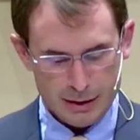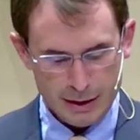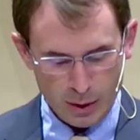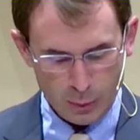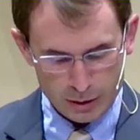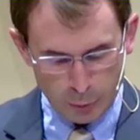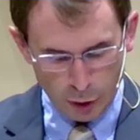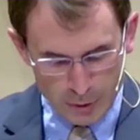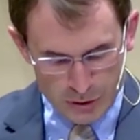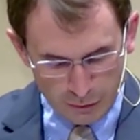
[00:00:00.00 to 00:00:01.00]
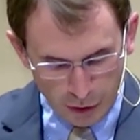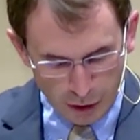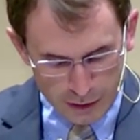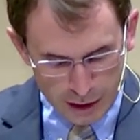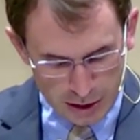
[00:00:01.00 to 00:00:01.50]
that with purpose of
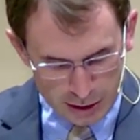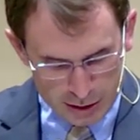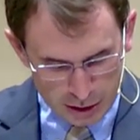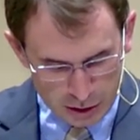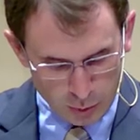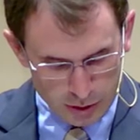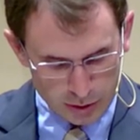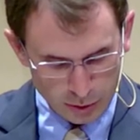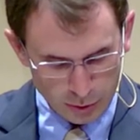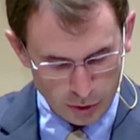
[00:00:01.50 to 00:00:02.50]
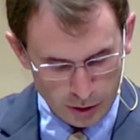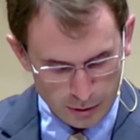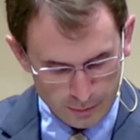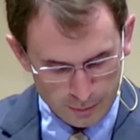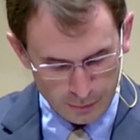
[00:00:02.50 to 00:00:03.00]
heart they should continue with the Lord.
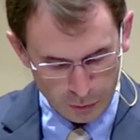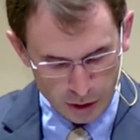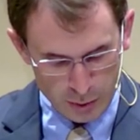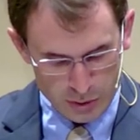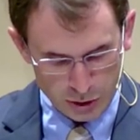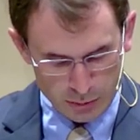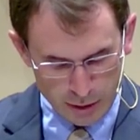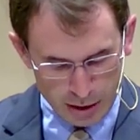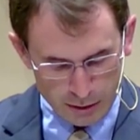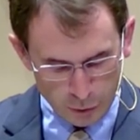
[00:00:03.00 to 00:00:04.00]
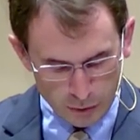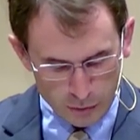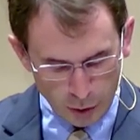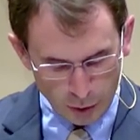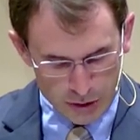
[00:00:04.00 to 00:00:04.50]
For he was a good man, full of
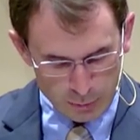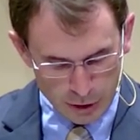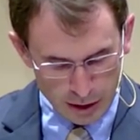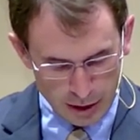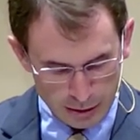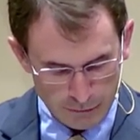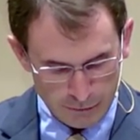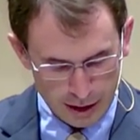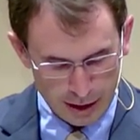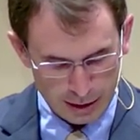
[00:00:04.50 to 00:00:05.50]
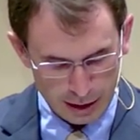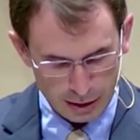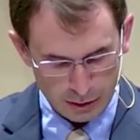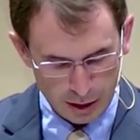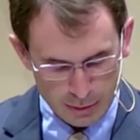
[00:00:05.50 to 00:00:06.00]
the Holy Spirit and of faith, and
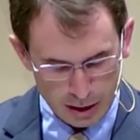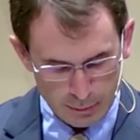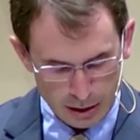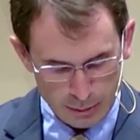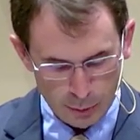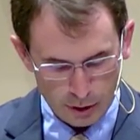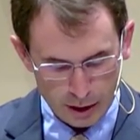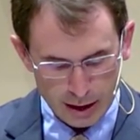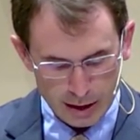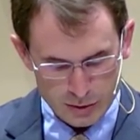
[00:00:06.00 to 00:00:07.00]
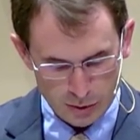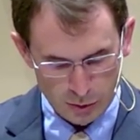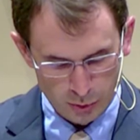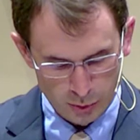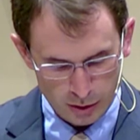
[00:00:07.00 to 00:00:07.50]
a great many people were added to the
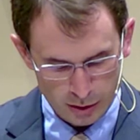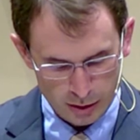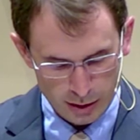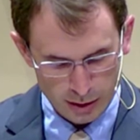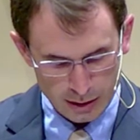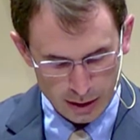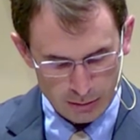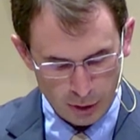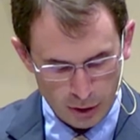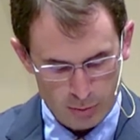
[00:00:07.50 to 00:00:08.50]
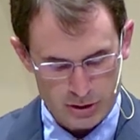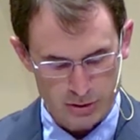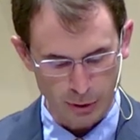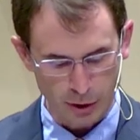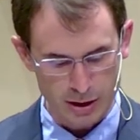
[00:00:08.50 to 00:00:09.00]
Lord. Then Barnabas
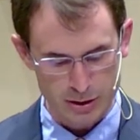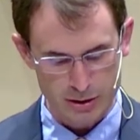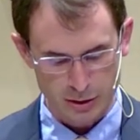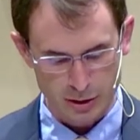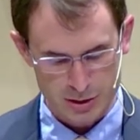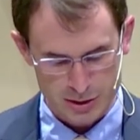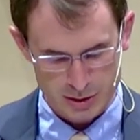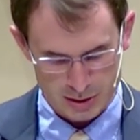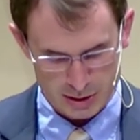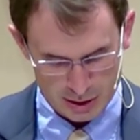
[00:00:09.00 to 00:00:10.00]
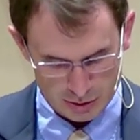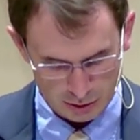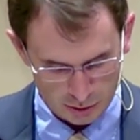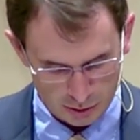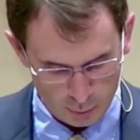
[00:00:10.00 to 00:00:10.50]
departed to Tarsus to seek
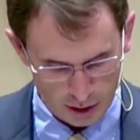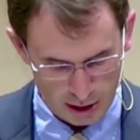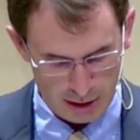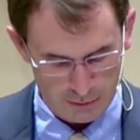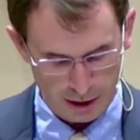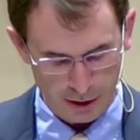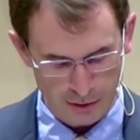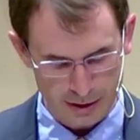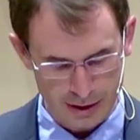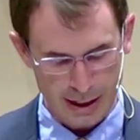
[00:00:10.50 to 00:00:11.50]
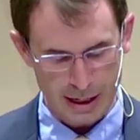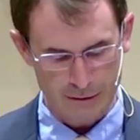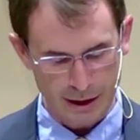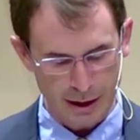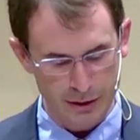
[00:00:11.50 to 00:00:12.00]
Saul, and when he found, had
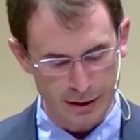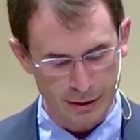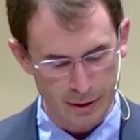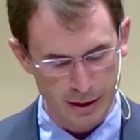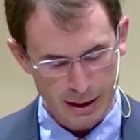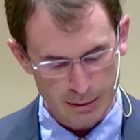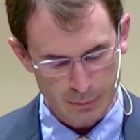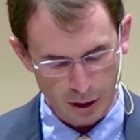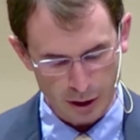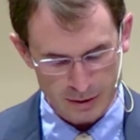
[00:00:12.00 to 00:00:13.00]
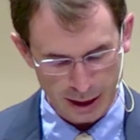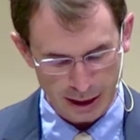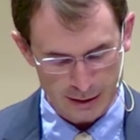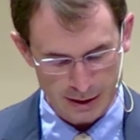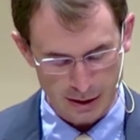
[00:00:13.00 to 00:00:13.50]
found him, he brought him to
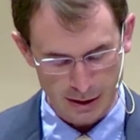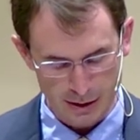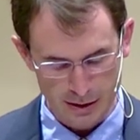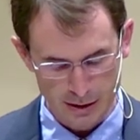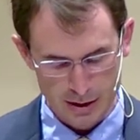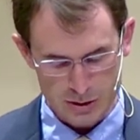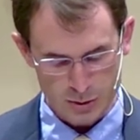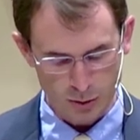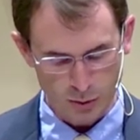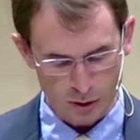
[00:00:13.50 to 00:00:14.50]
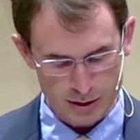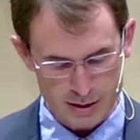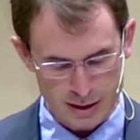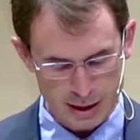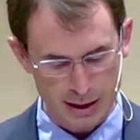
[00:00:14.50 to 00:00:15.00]
Antioch. So it
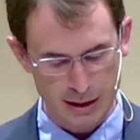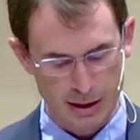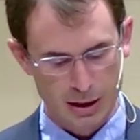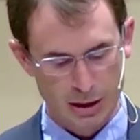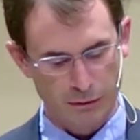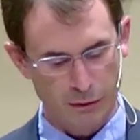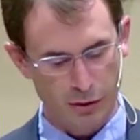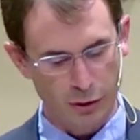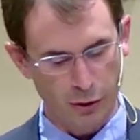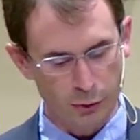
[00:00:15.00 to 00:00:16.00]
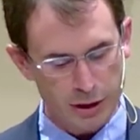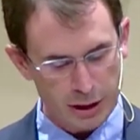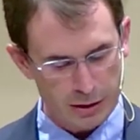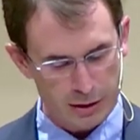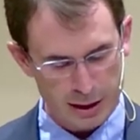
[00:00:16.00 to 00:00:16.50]
was that for a whole
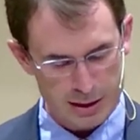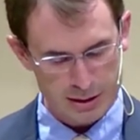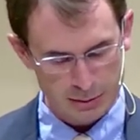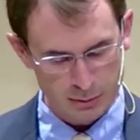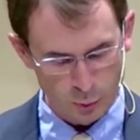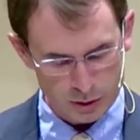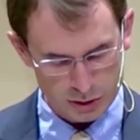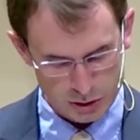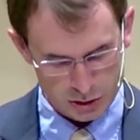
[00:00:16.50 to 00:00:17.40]
year they assembled with the